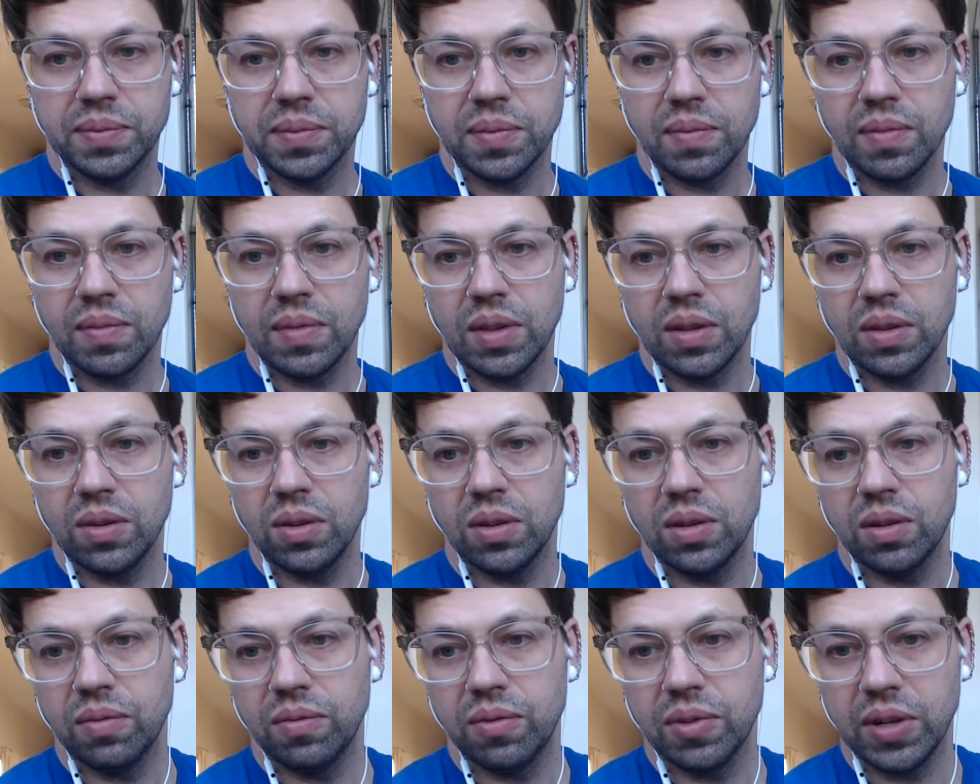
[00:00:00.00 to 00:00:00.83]
Looking
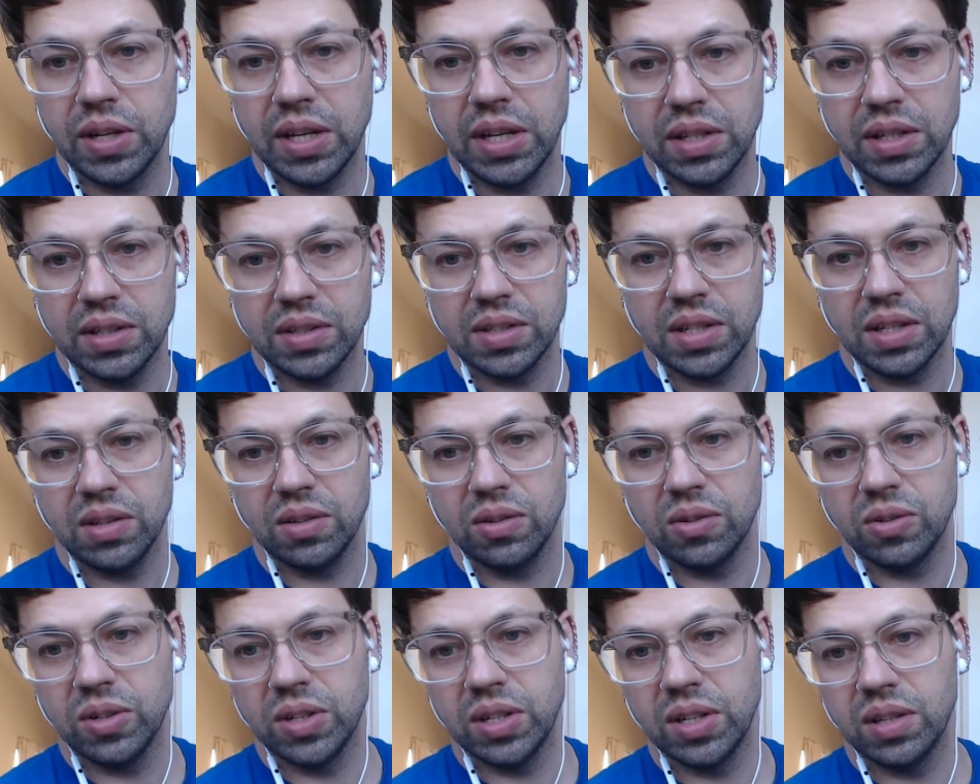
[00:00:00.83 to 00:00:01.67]
for hands-on learning
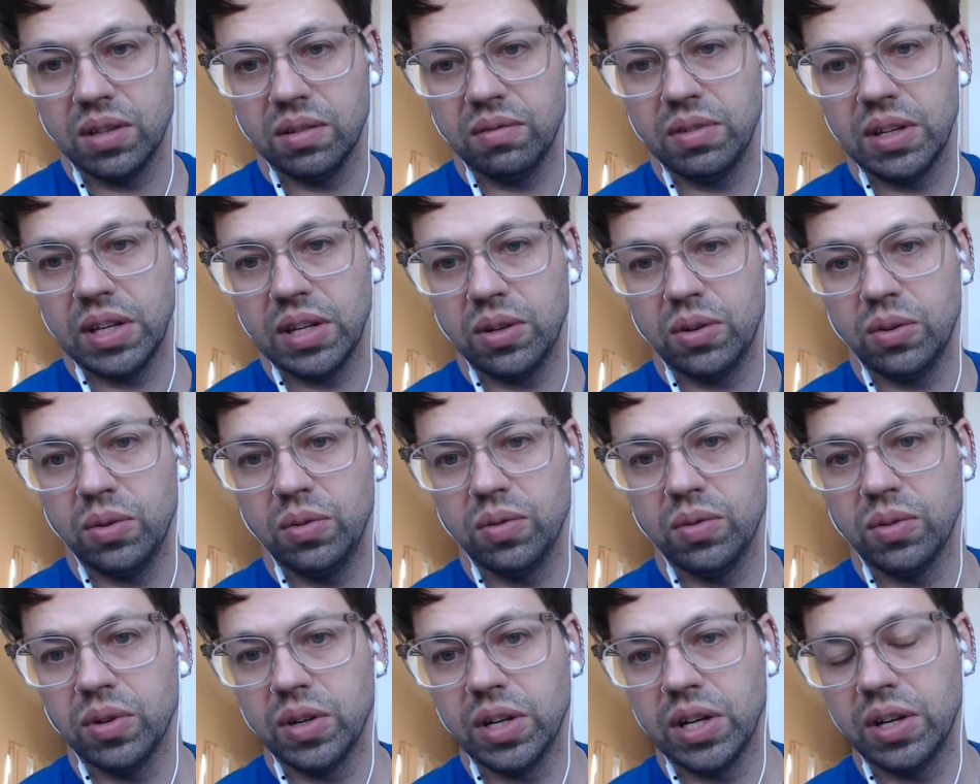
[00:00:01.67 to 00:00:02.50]
in the Vancouver
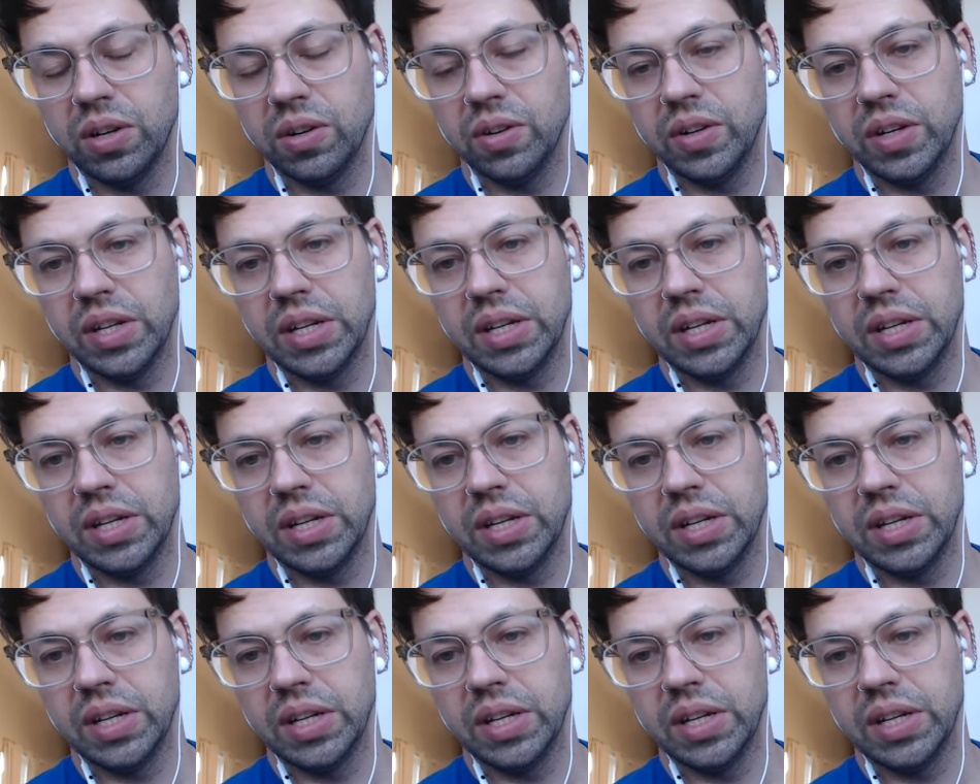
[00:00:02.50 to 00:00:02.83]
area.